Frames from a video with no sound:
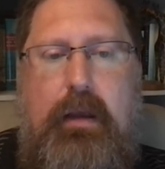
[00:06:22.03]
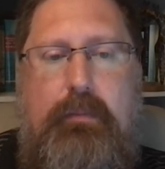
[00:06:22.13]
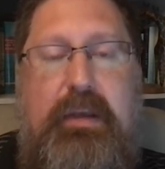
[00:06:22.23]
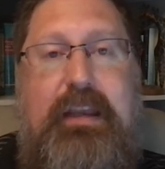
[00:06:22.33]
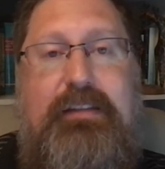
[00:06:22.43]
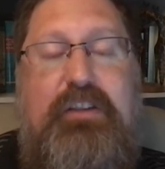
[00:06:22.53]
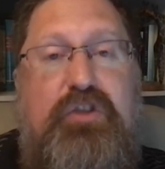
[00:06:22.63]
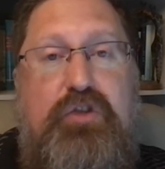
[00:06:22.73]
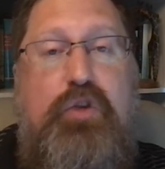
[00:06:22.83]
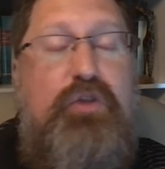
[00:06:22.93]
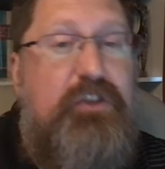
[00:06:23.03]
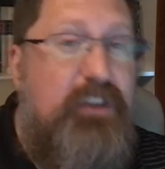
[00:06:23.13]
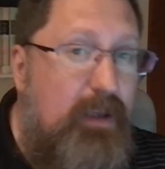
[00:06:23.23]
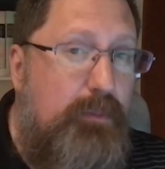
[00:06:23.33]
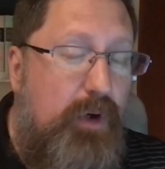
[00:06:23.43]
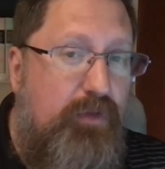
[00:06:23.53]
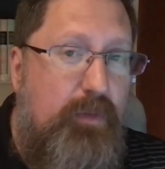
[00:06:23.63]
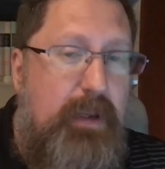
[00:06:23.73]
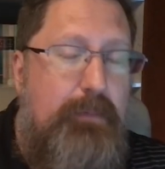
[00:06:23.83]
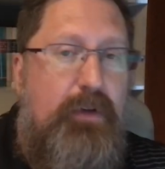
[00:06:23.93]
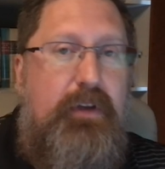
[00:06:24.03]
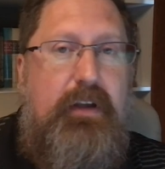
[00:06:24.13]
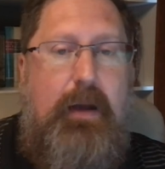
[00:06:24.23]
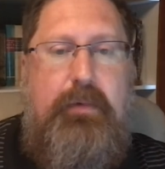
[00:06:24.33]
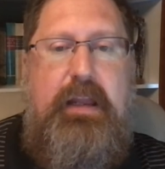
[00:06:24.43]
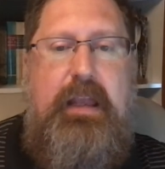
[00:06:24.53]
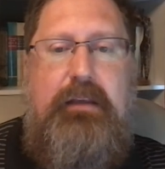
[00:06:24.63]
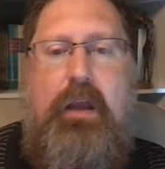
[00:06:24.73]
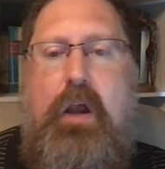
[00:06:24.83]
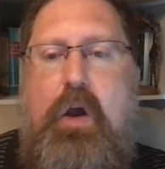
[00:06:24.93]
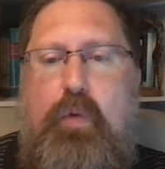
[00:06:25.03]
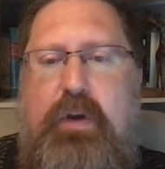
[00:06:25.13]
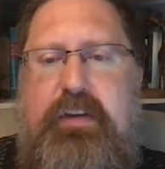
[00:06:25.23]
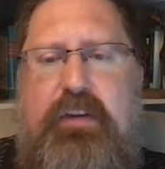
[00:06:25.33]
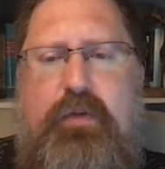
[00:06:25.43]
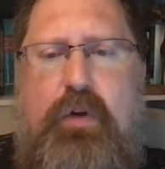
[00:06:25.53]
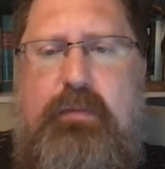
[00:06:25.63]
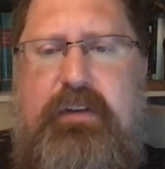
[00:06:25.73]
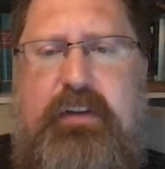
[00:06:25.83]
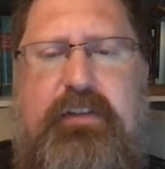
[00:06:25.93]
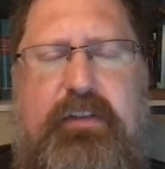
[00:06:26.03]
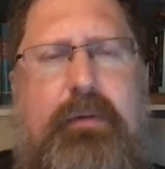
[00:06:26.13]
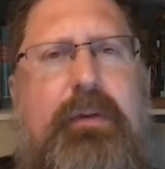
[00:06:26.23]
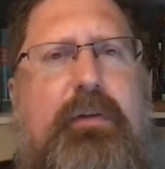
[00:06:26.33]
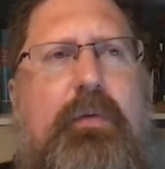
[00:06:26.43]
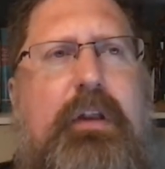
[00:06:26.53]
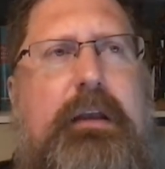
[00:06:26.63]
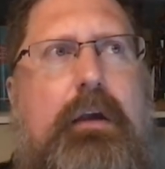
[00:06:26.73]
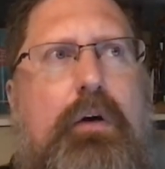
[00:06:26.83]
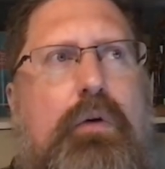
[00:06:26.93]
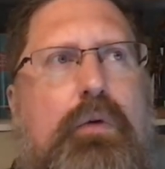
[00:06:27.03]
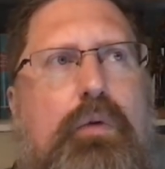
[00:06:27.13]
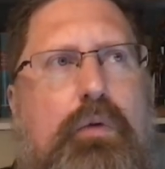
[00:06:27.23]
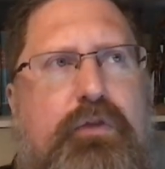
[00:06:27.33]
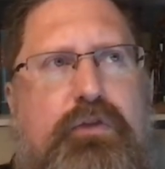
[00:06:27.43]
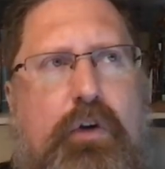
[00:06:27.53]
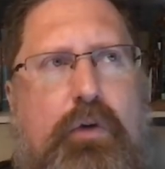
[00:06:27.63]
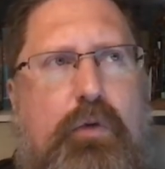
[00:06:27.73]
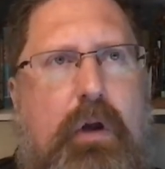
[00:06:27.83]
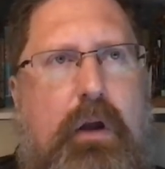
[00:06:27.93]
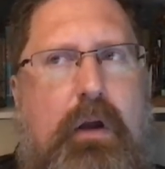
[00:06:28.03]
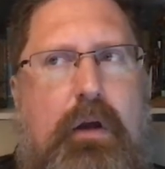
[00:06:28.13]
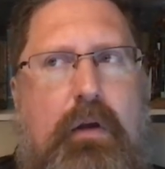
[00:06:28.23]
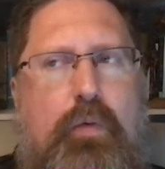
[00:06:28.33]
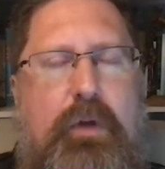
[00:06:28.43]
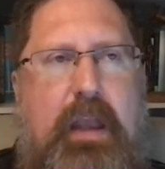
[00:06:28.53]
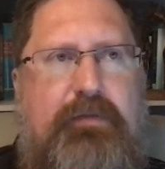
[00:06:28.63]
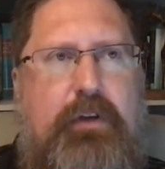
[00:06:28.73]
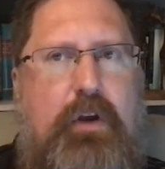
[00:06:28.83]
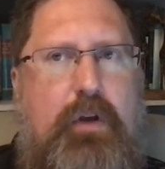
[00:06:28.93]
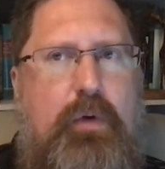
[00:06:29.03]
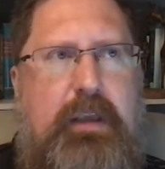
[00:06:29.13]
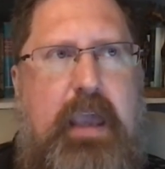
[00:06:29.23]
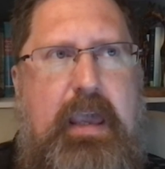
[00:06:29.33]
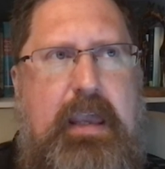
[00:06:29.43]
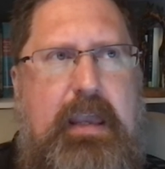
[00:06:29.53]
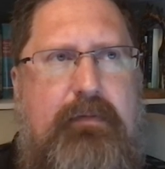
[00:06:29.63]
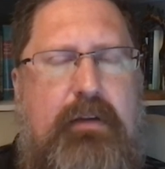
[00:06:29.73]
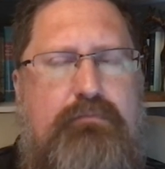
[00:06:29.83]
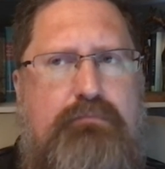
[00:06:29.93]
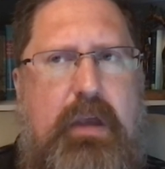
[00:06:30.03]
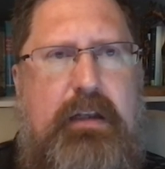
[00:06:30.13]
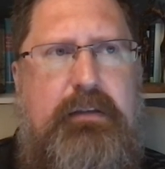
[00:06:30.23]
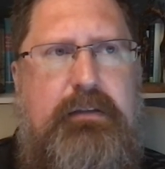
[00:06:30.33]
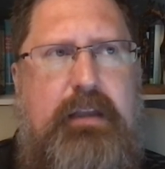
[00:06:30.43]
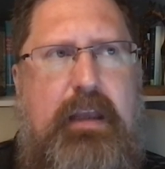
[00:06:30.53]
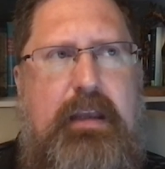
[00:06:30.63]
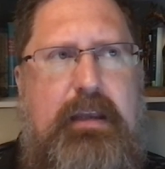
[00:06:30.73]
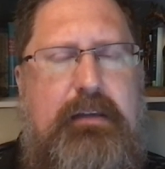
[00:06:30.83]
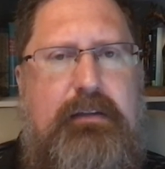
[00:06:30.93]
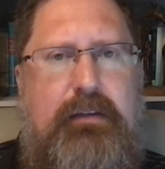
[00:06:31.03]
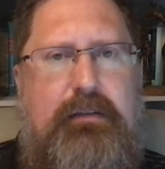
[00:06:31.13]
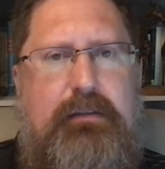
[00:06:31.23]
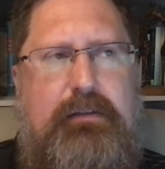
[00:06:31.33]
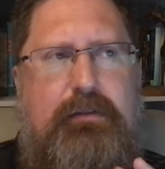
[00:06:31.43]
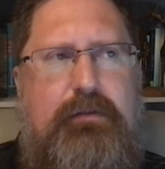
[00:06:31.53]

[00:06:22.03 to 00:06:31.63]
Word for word: because it's too simple for people to comprehend. We see this word mysticism there, and we're like, oh, so we have to go to a cave and meditate, and